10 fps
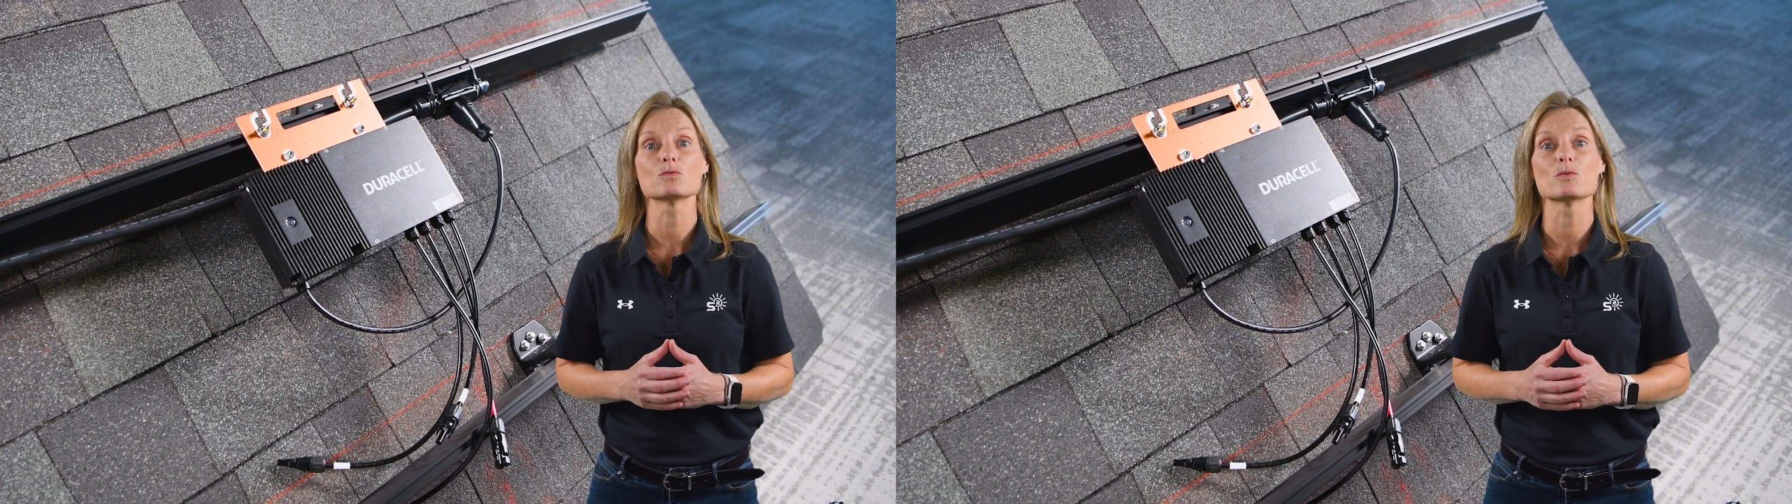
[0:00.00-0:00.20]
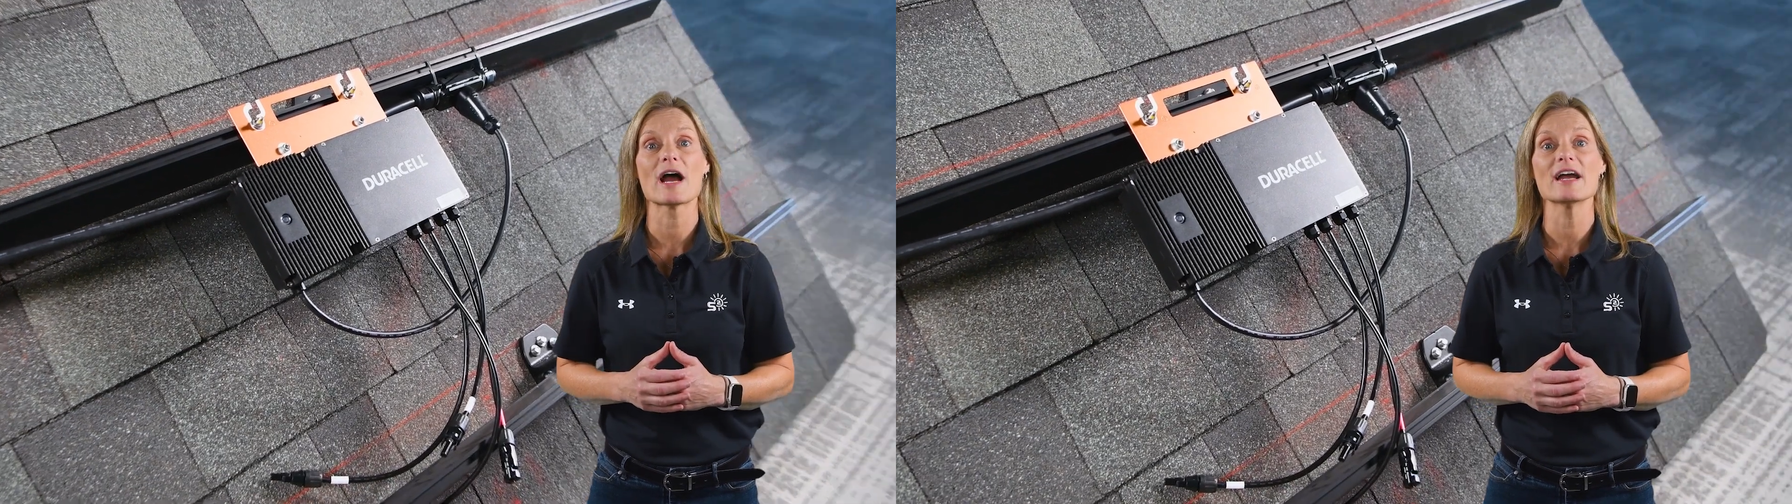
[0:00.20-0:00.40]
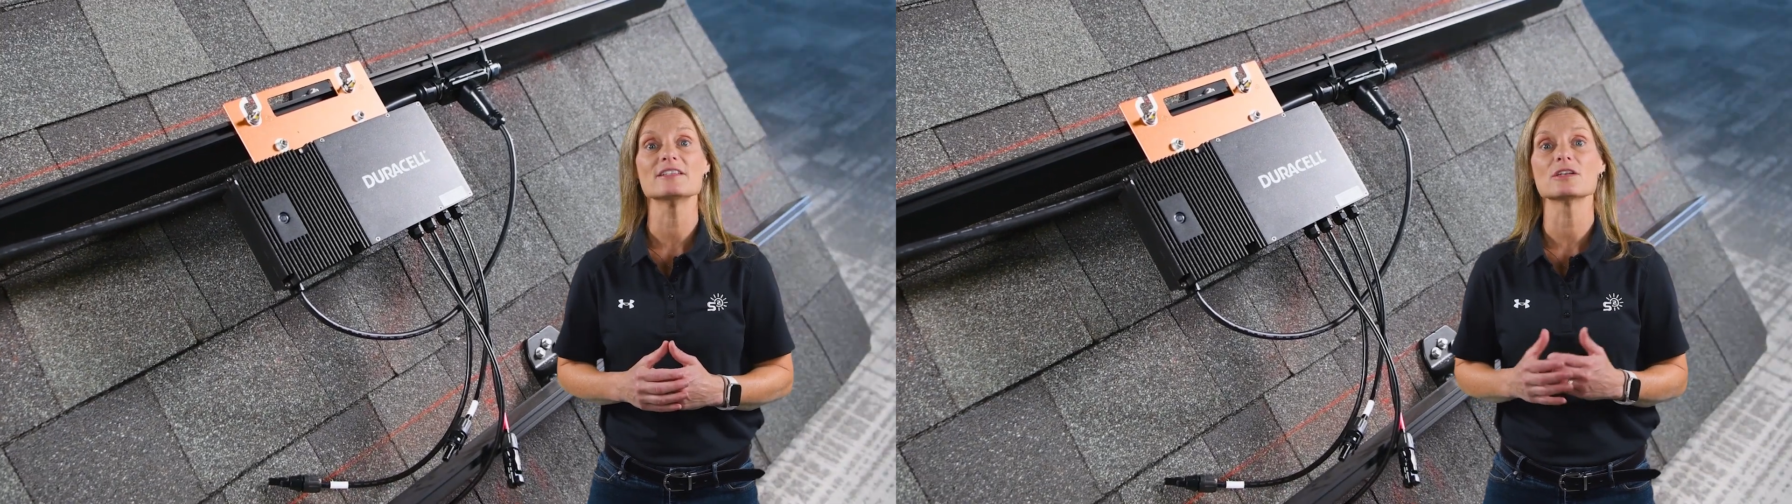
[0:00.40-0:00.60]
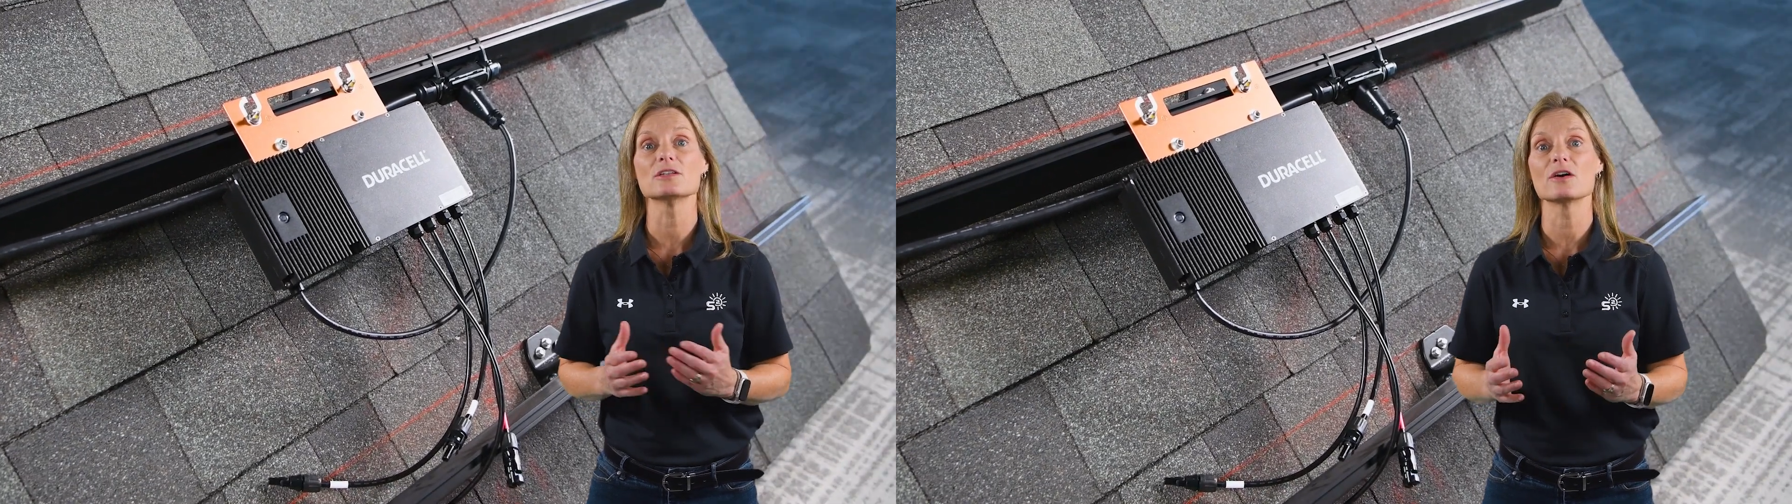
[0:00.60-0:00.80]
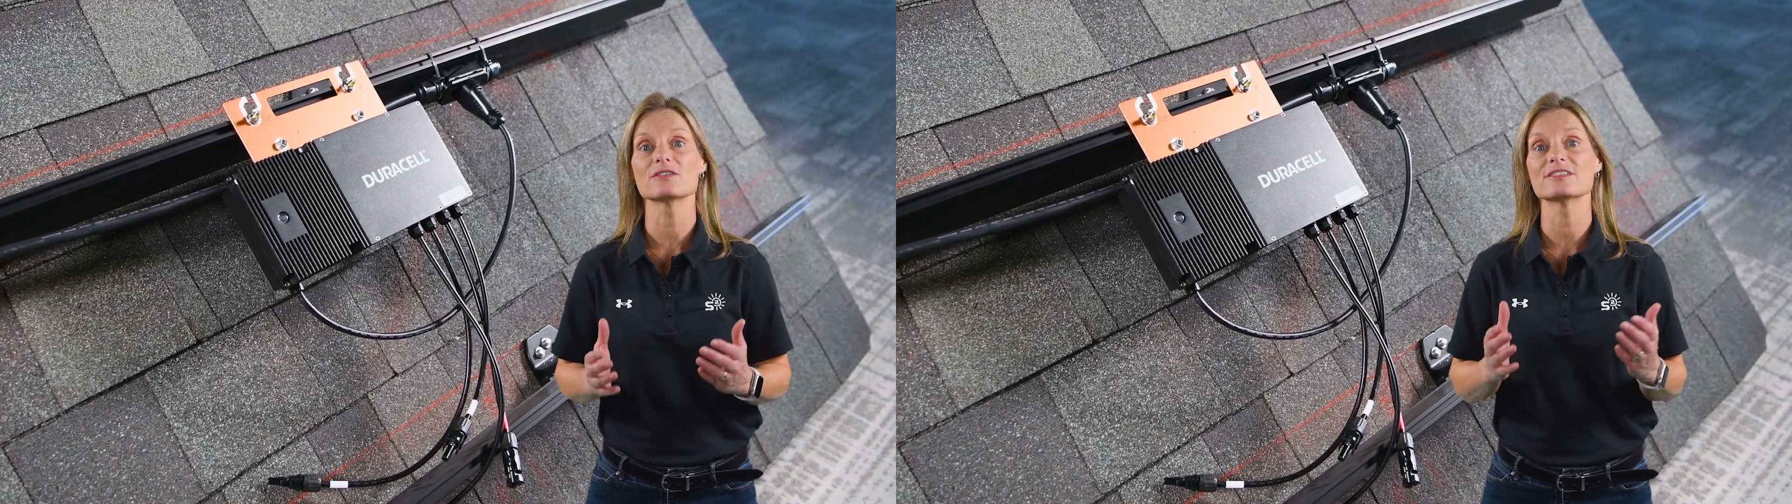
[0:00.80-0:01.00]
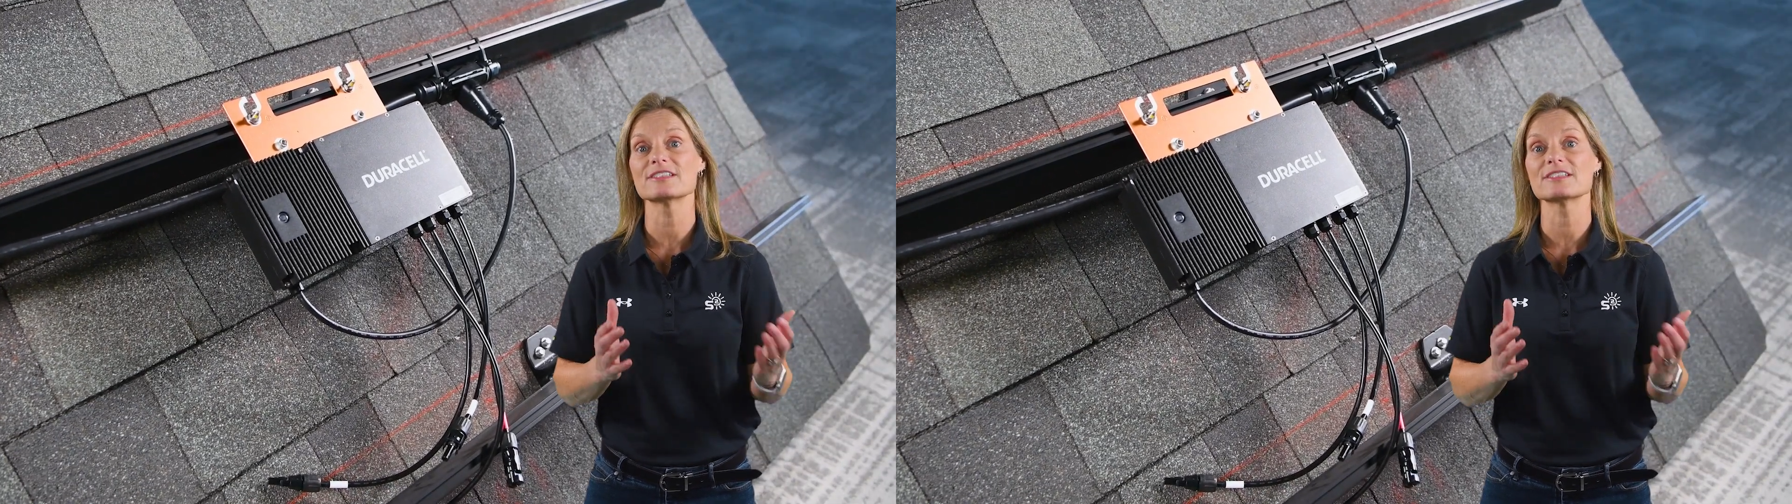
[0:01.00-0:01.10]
rides along the